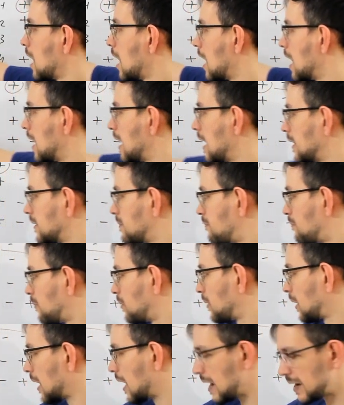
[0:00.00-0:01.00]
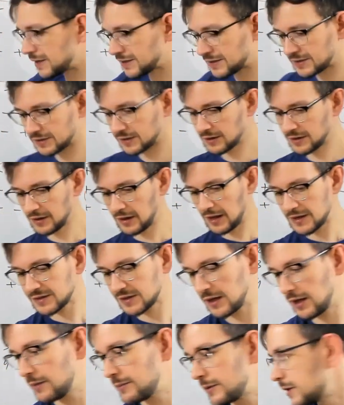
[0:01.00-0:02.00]
and plus the last
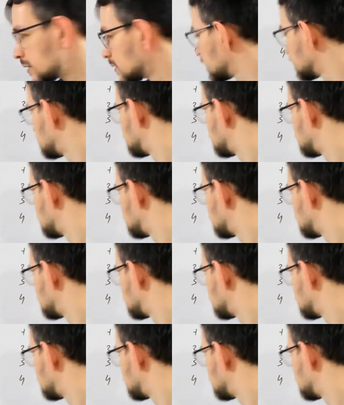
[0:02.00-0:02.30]
element.